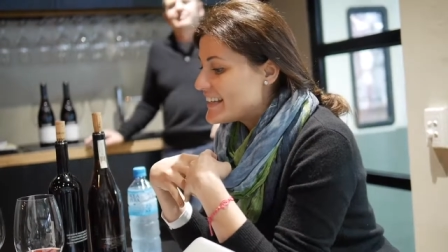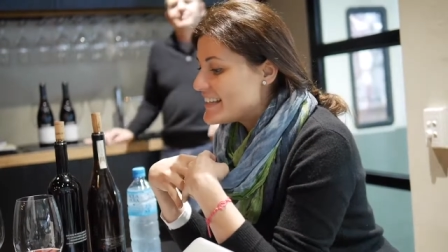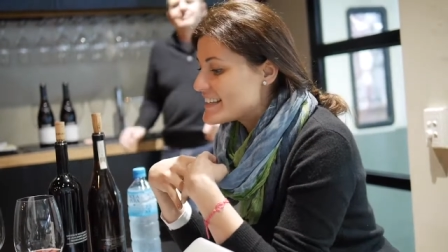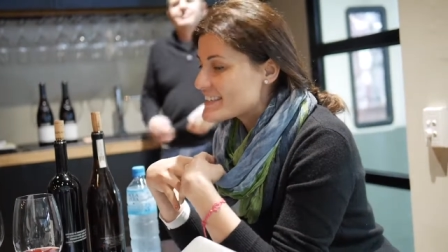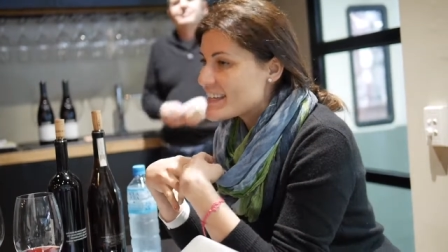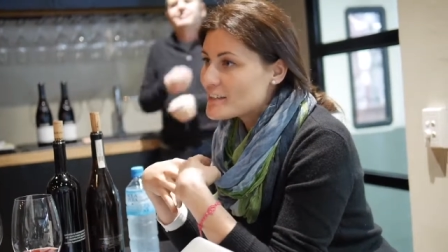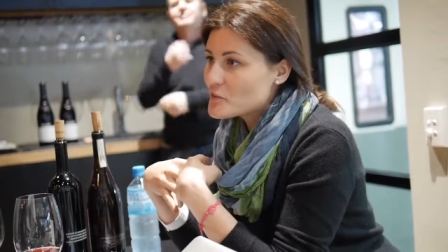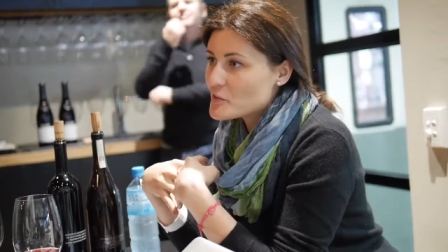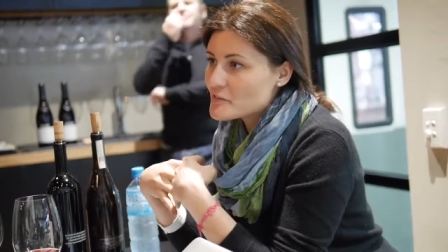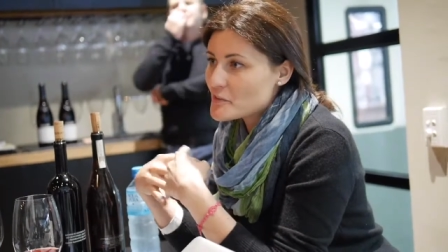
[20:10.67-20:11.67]

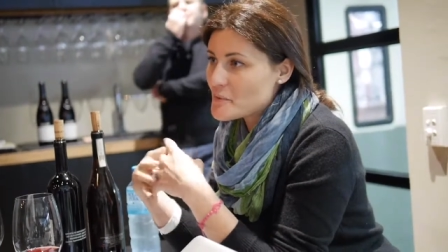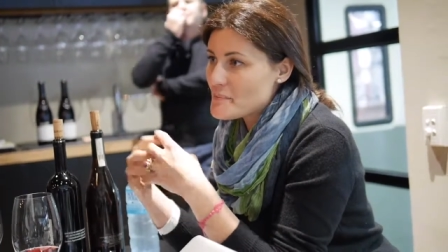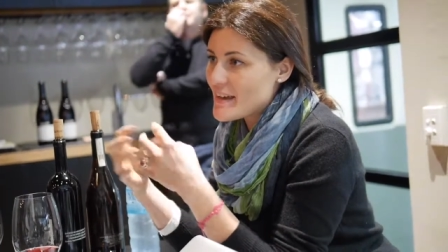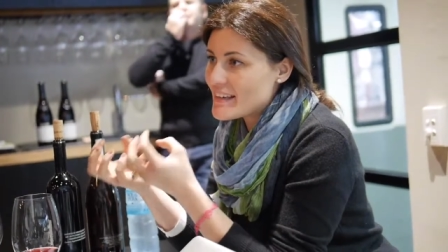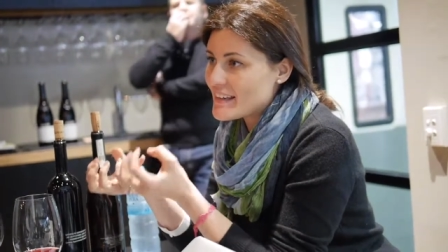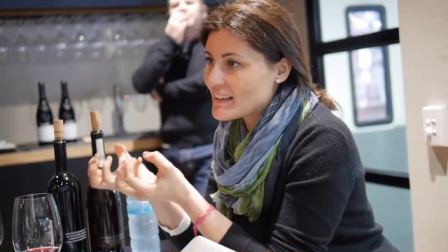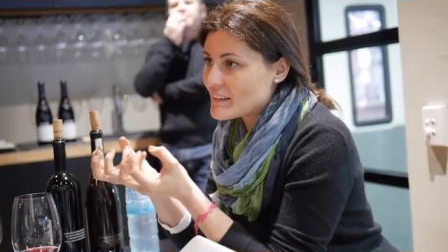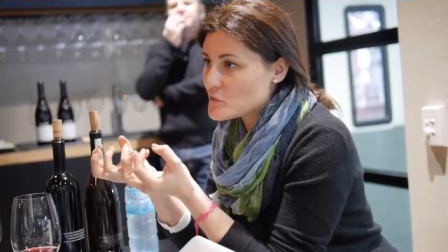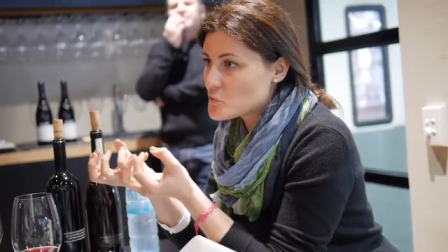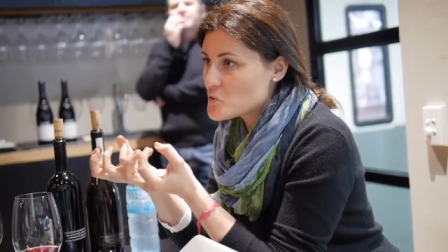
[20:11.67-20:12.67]
instead of
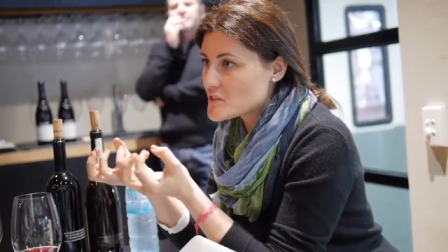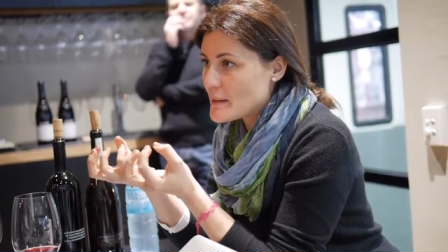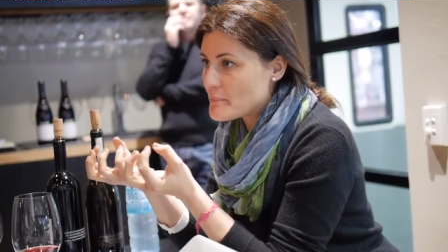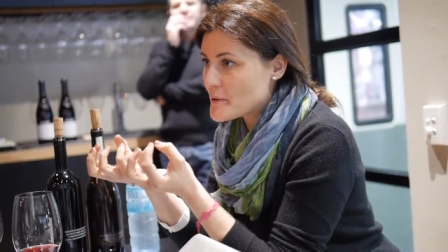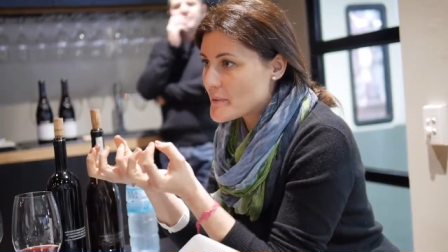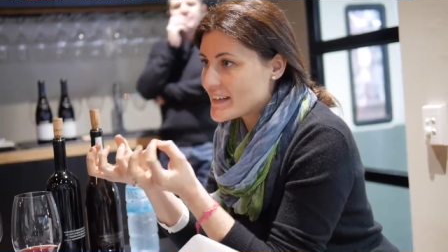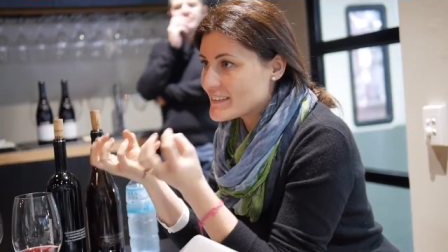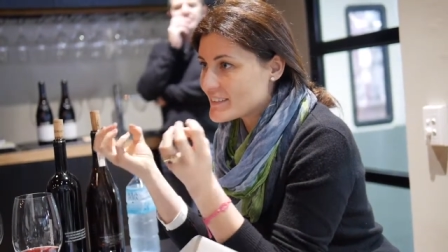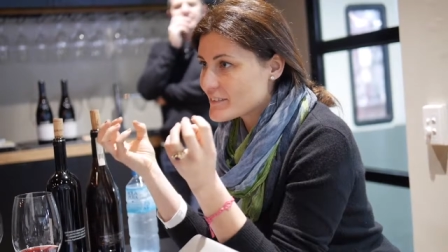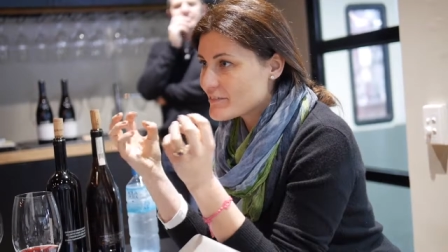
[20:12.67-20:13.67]
remaining two
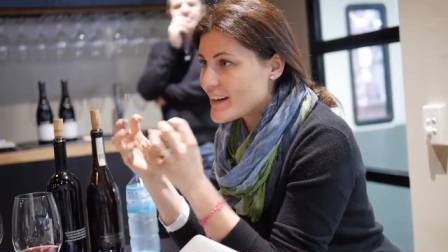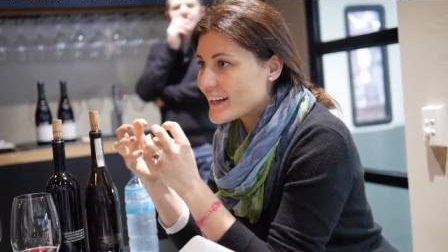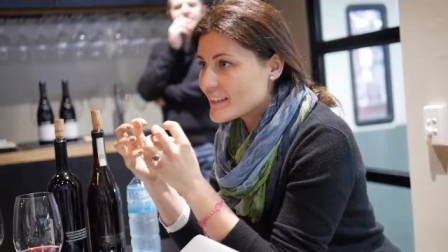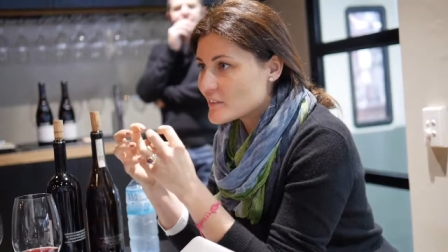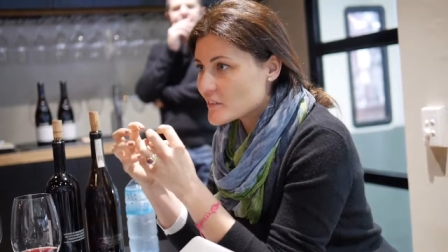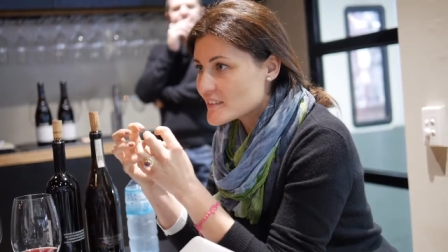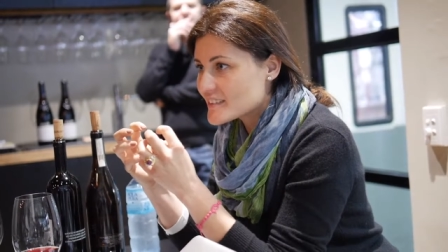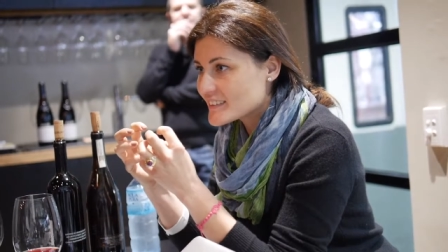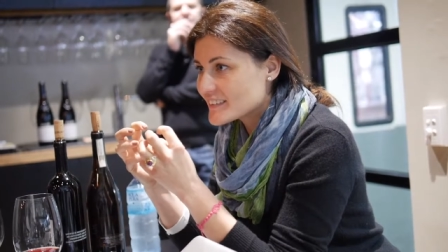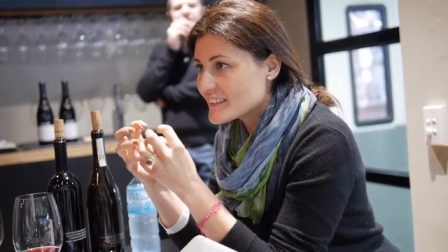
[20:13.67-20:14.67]
separate uh,
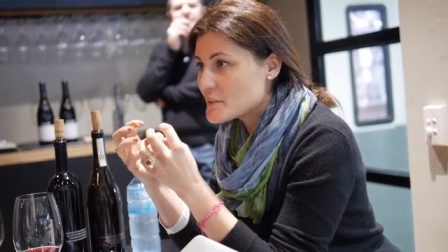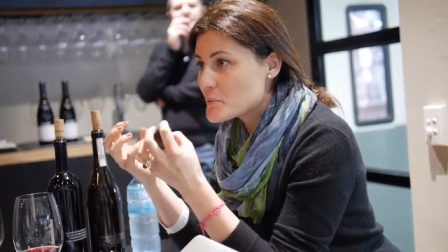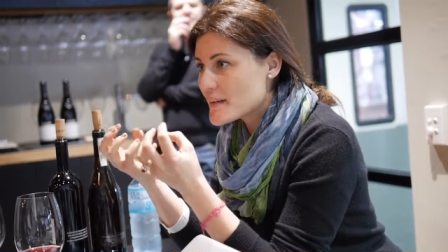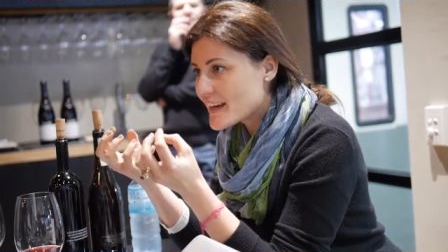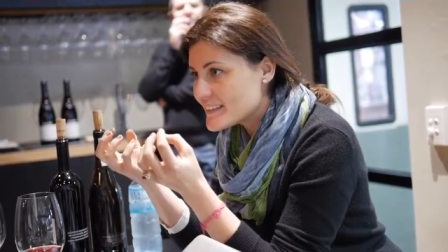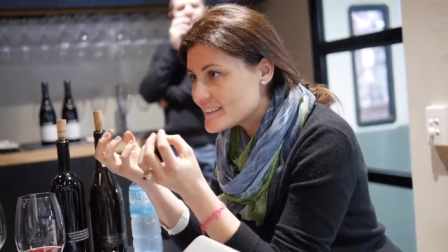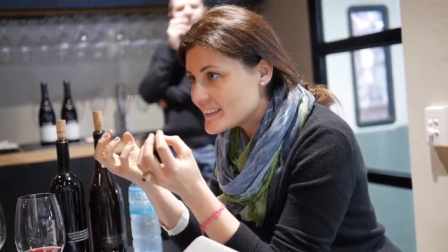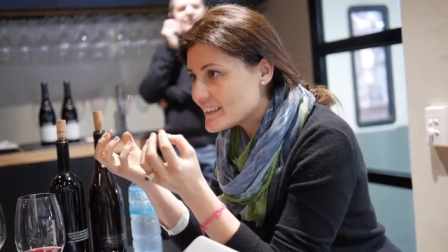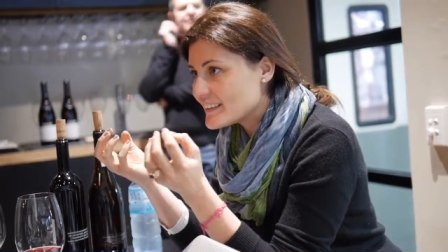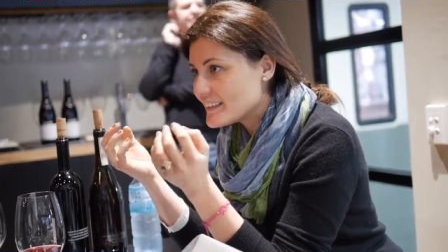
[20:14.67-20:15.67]
fighters, in
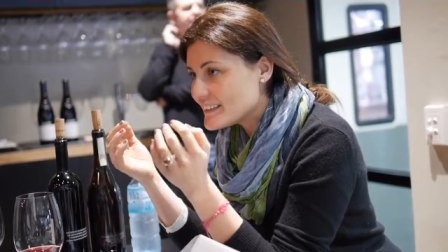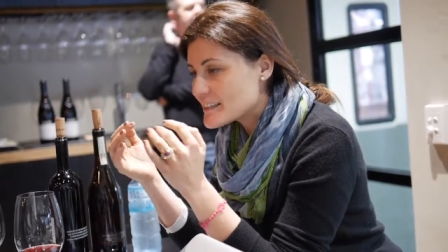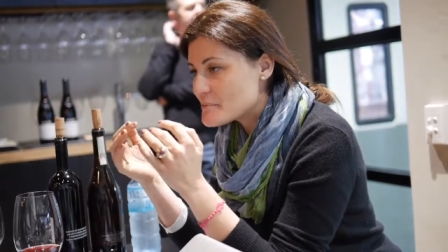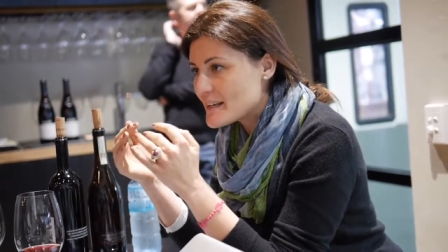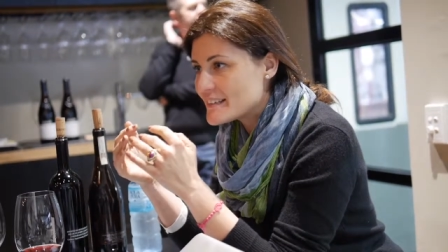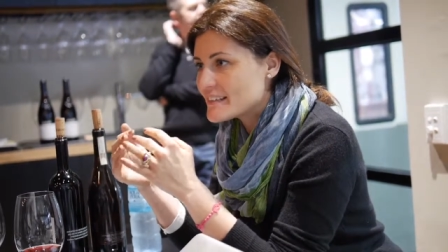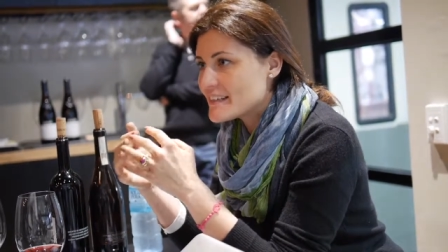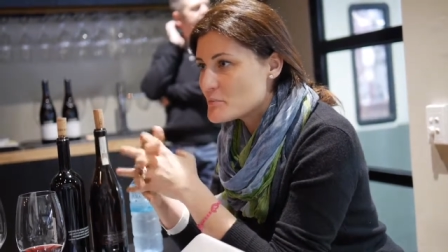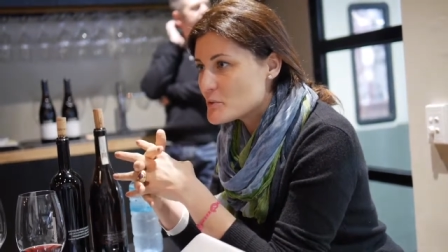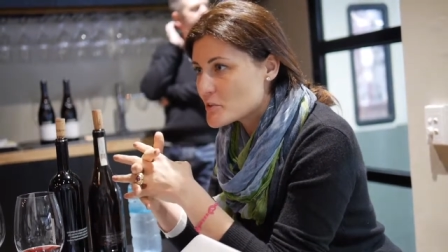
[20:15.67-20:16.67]
reality, little by little
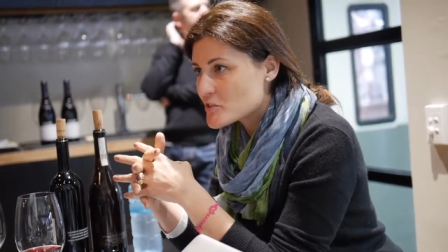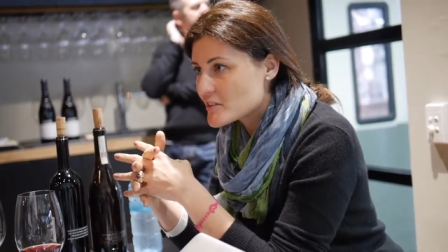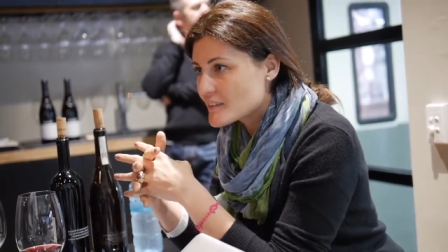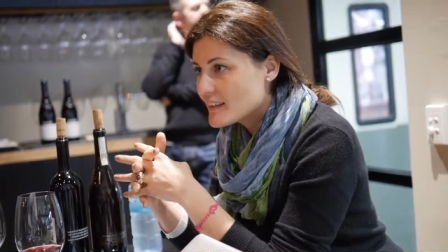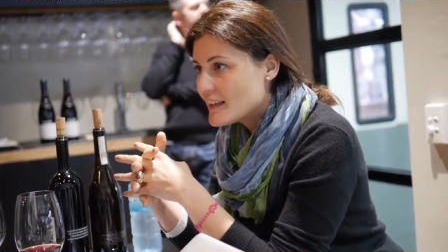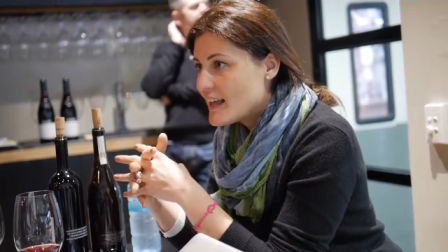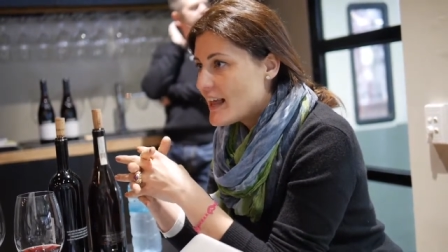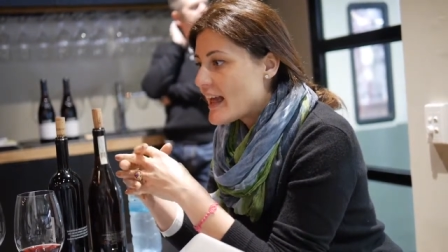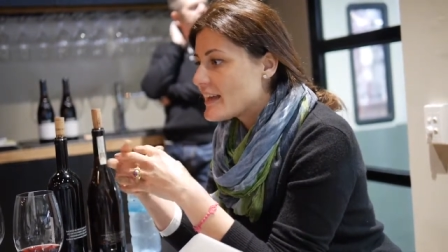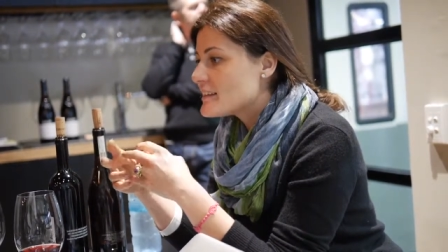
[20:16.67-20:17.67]
they merged.
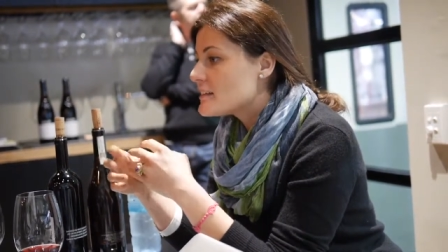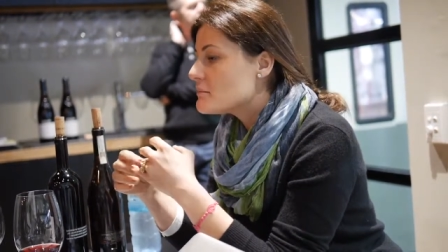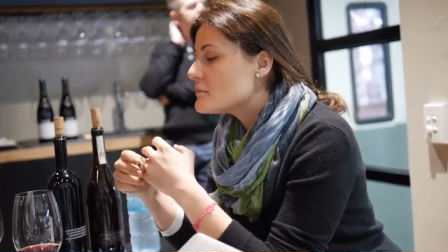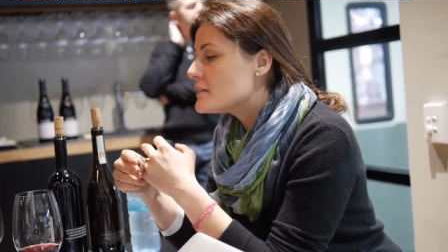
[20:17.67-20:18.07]
And the,